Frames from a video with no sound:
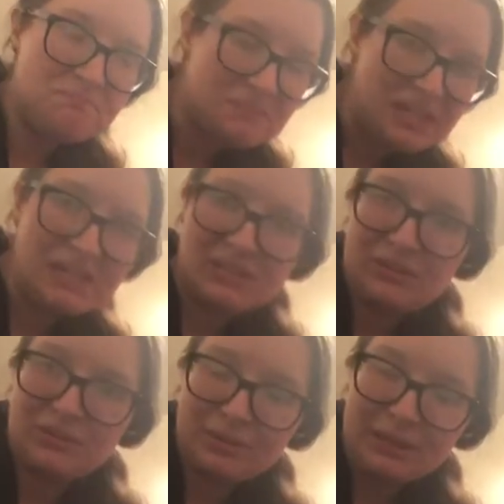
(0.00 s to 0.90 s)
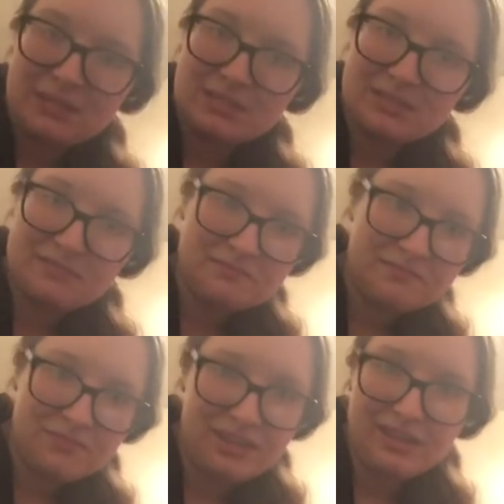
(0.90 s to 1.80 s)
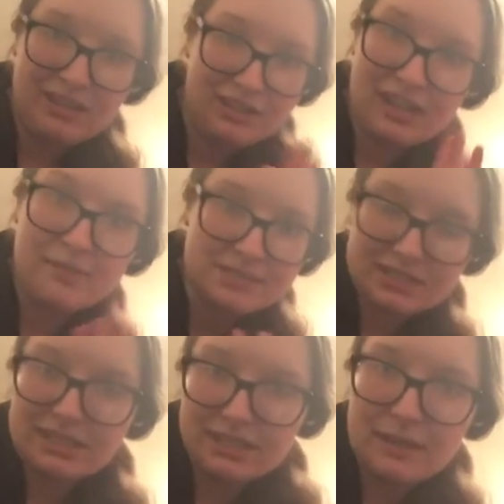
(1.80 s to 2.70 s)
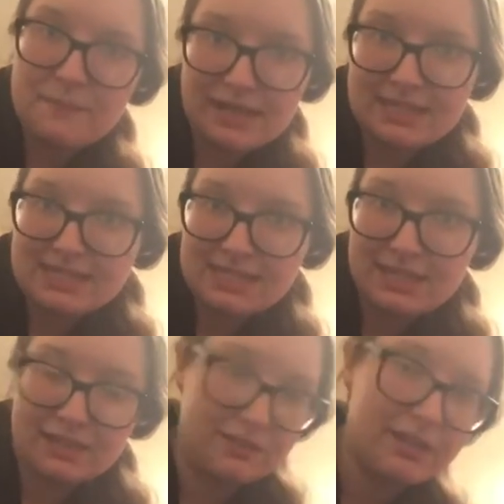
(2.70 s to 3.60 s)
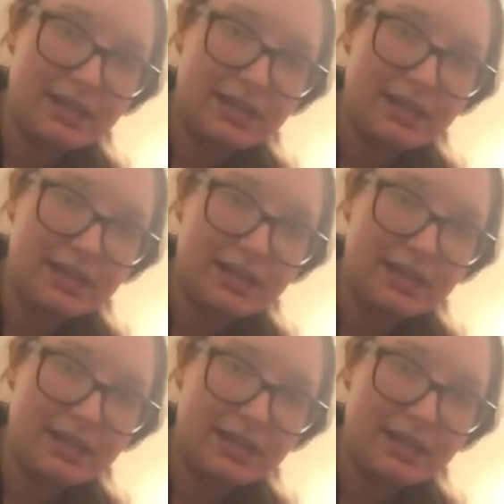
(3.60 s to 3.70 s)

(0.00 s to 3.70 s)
be you, because, well, you're absolutely amazing. I don't